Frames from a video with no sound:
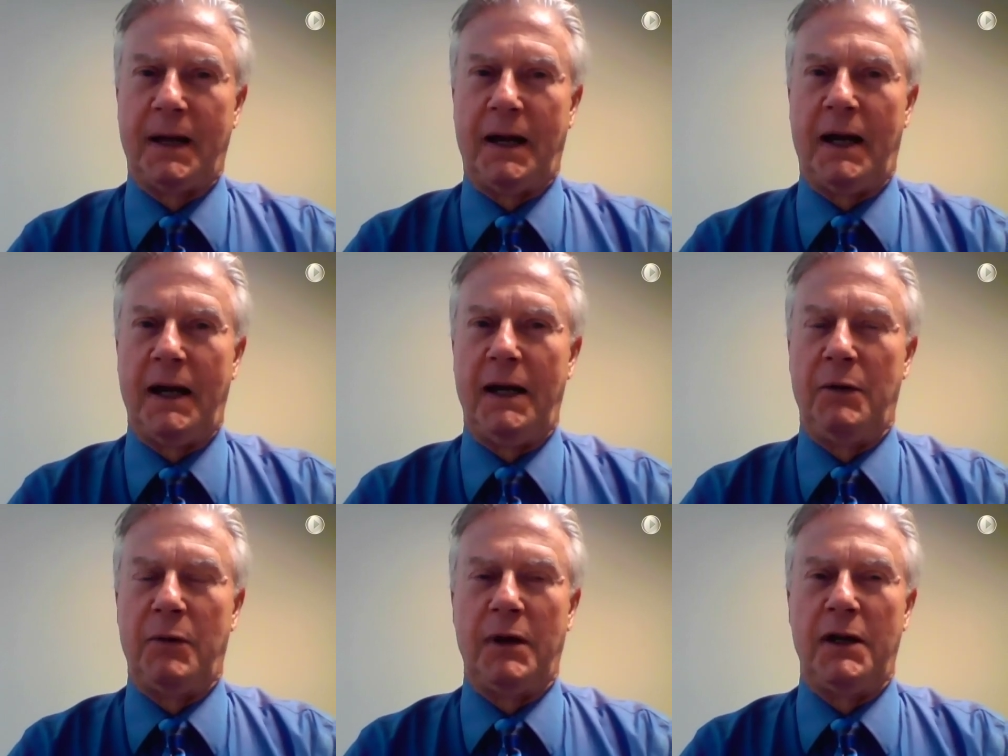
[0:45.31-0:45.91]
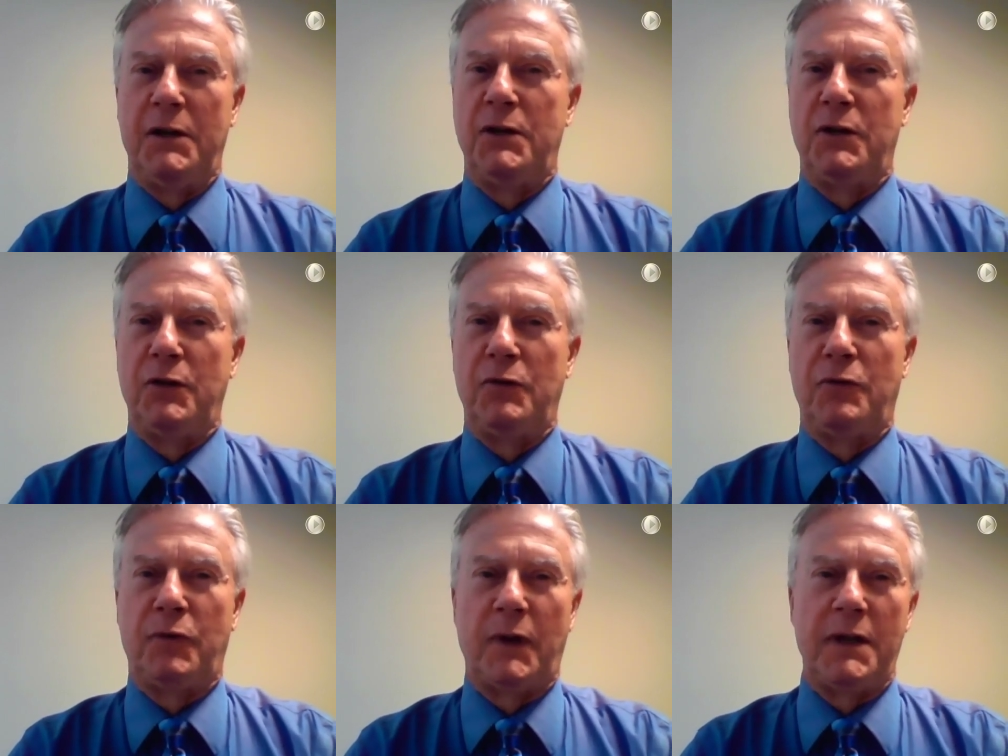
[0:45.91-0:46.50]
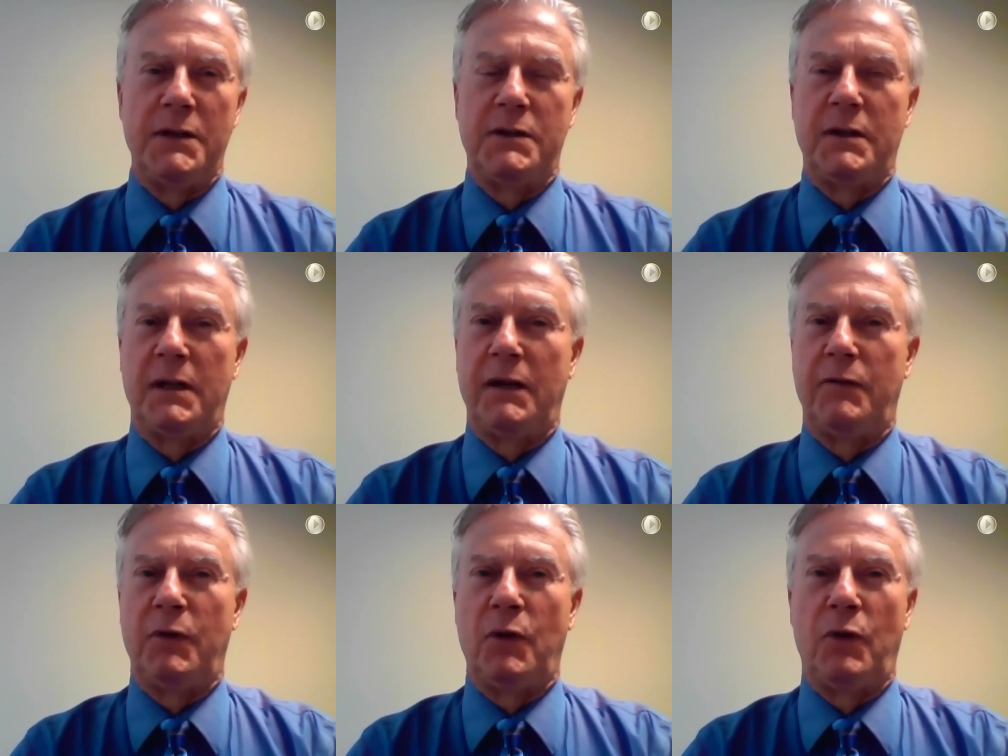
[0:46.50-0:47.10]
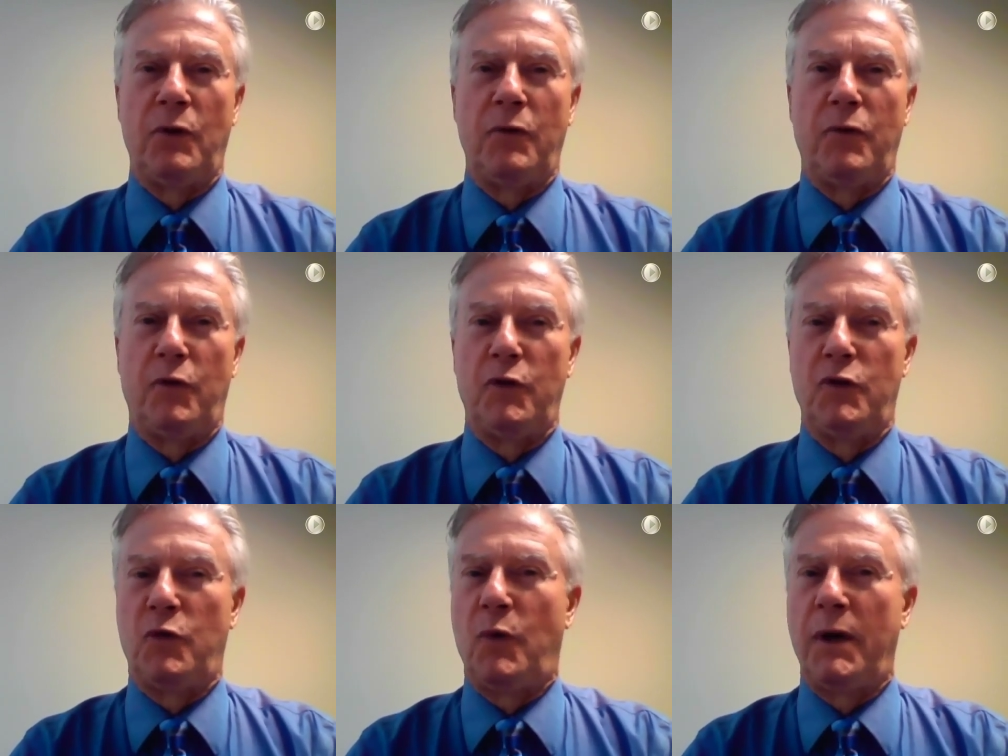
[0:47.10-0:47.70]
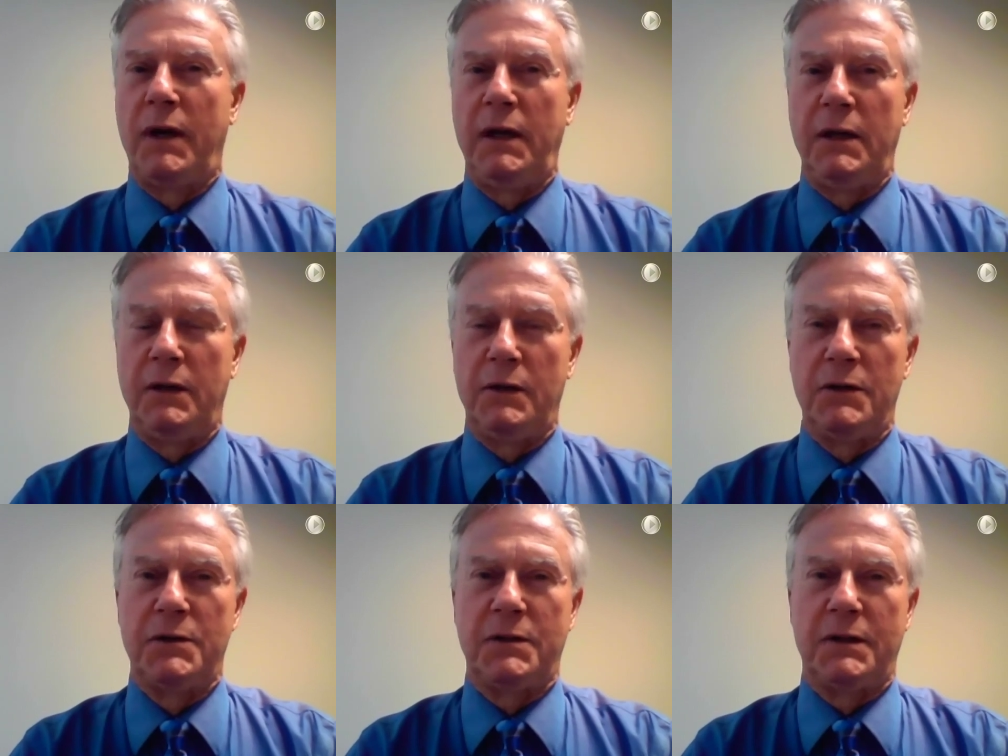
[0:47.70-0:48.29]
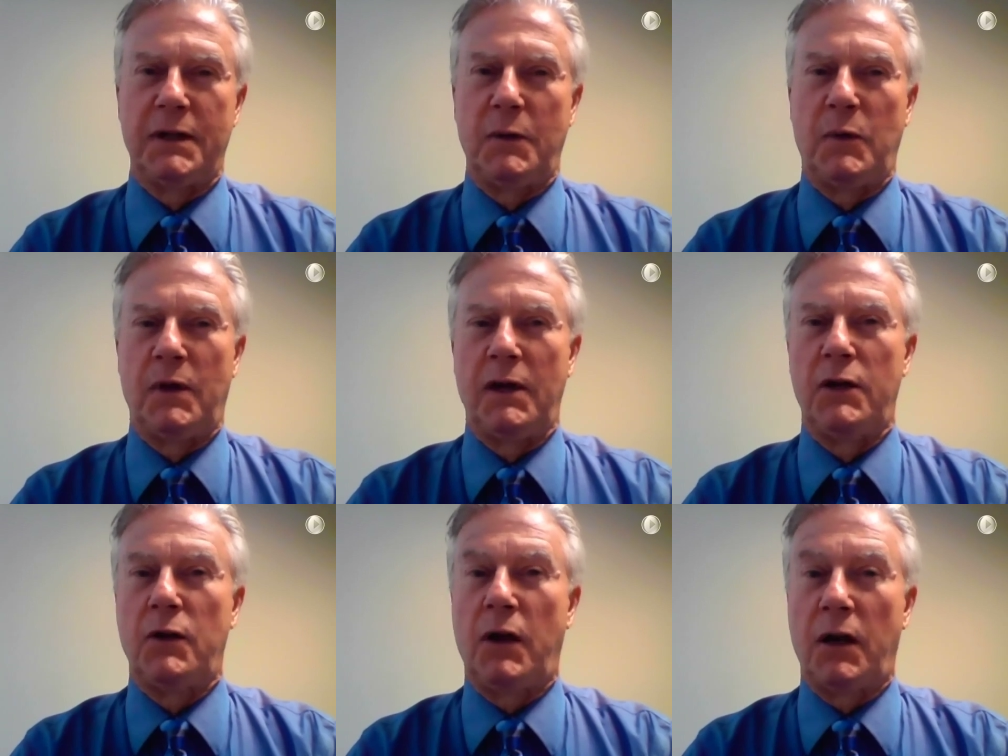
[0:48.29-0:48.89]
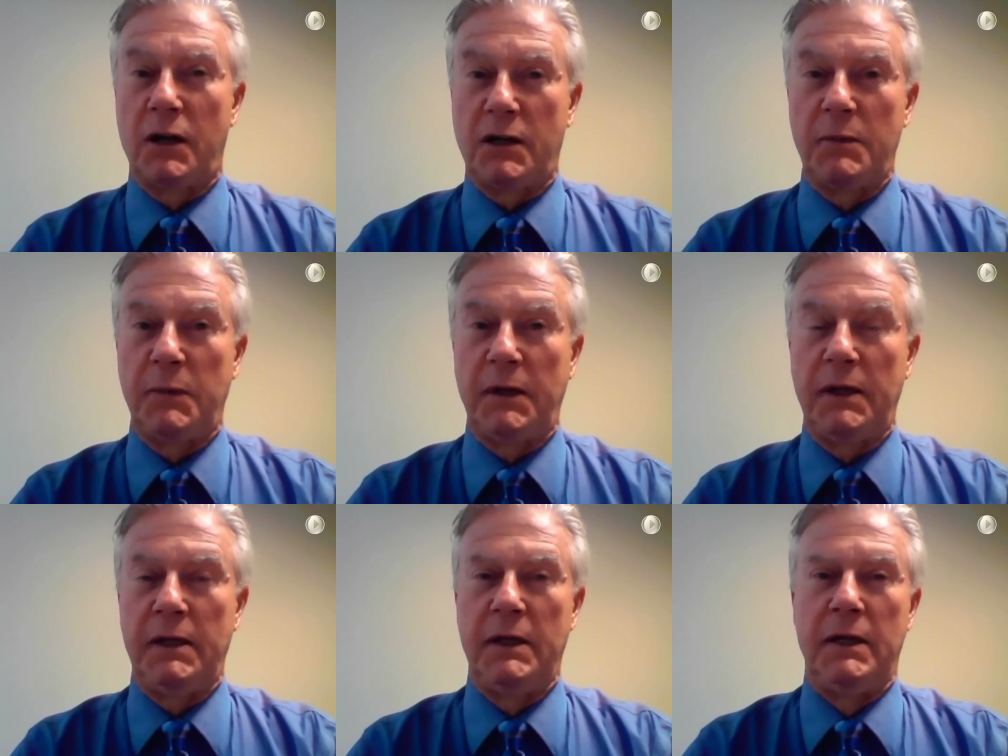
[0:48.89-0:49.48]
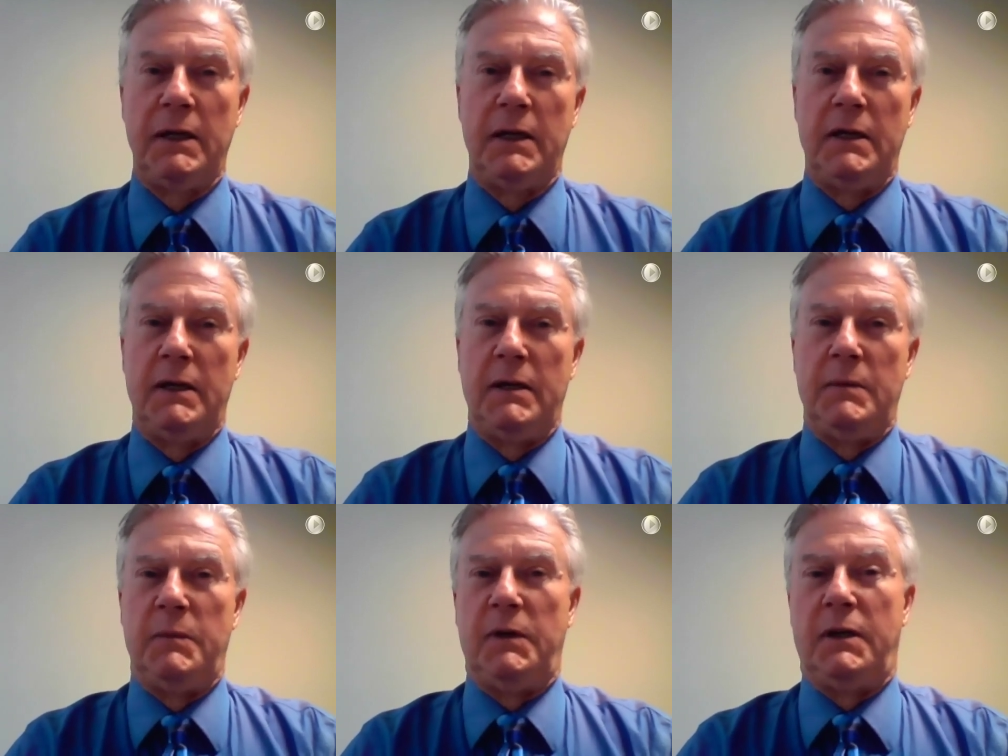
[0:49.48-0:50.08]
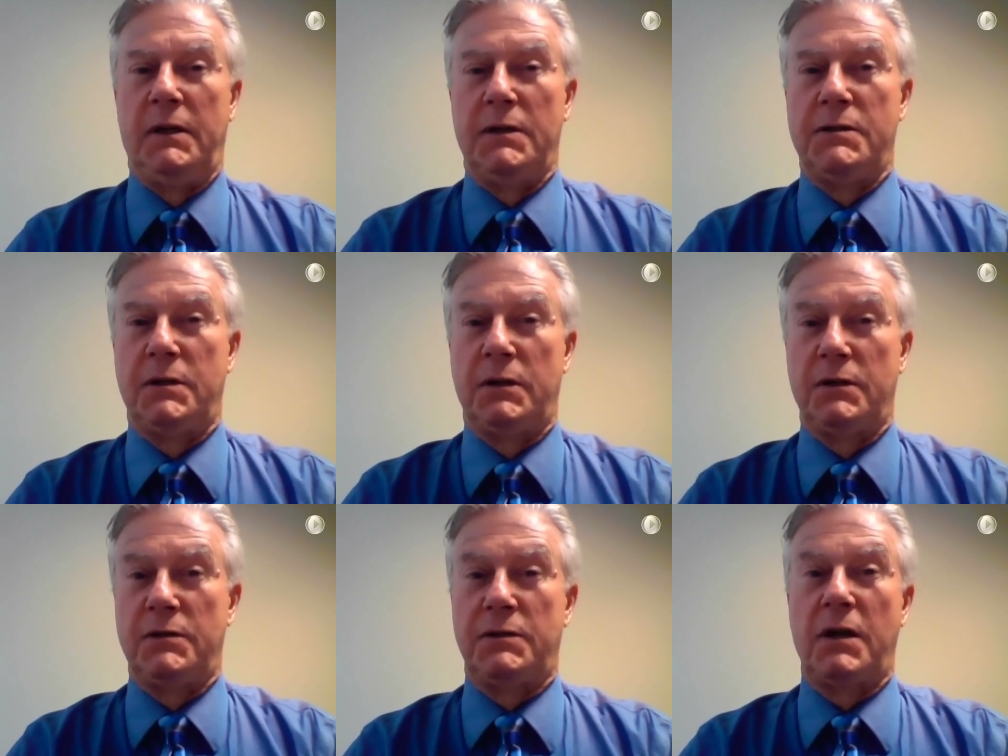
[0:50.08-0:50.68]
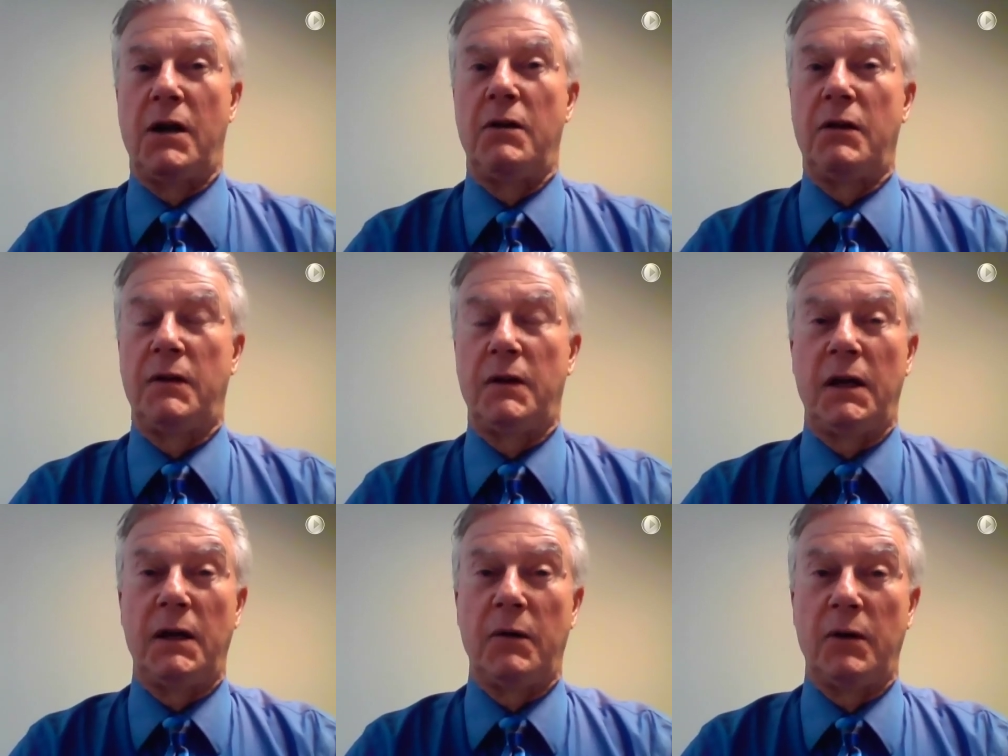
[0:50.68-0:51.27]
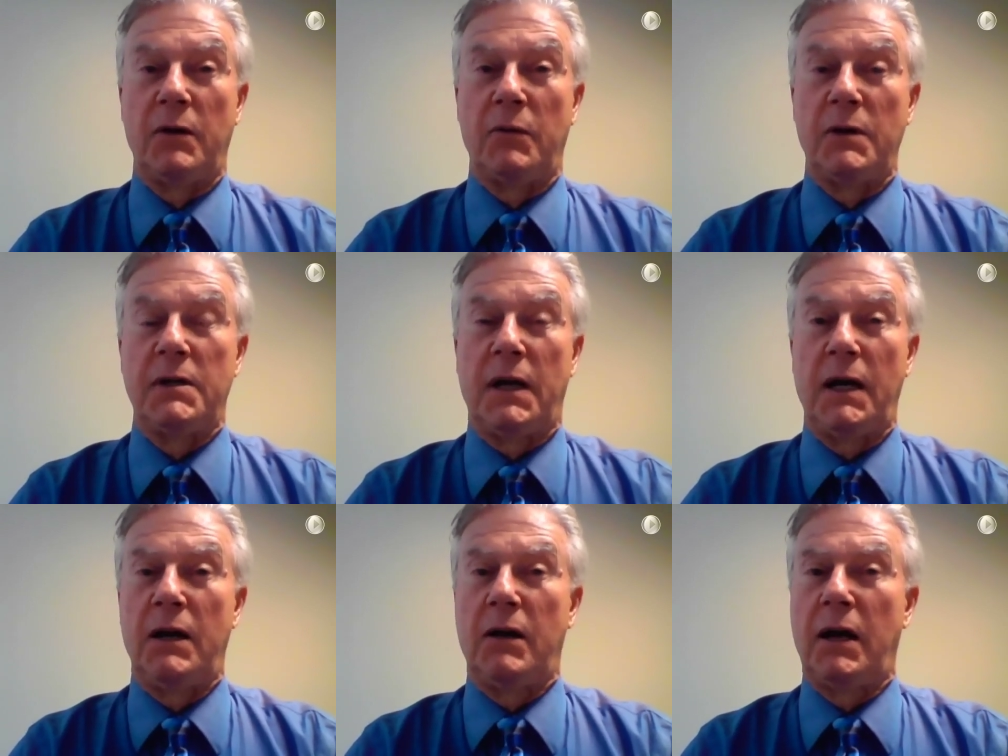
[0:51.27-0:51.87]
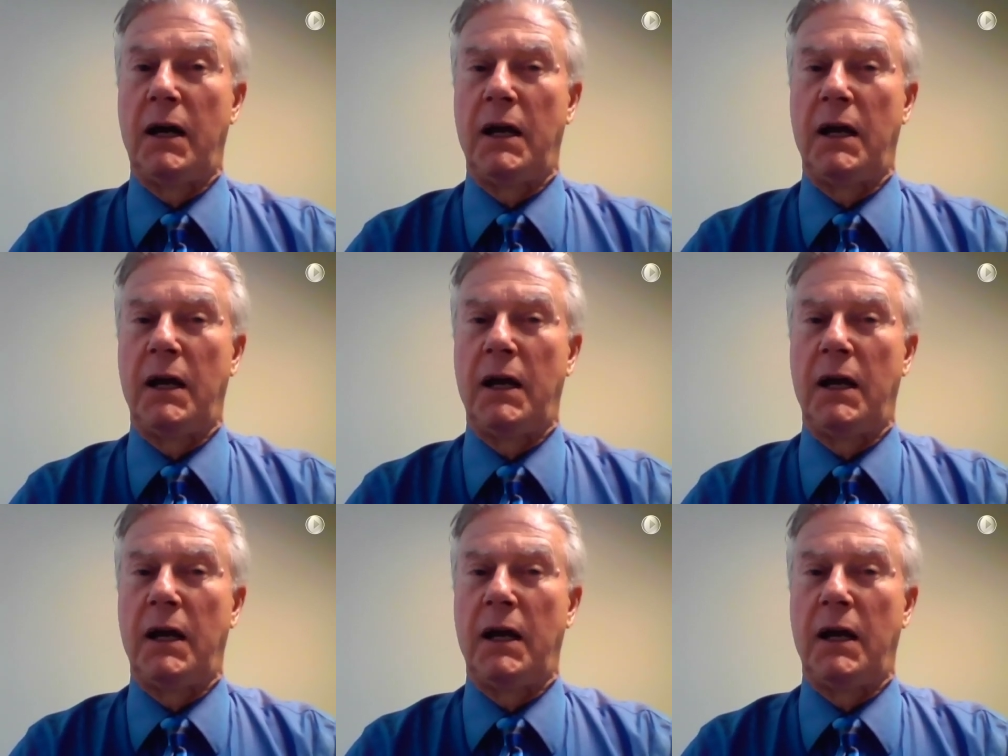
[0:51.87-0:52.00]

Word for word: I run into friends that I've known for twenty years, and they want to talk to me because they're starting to think I'm going to retire.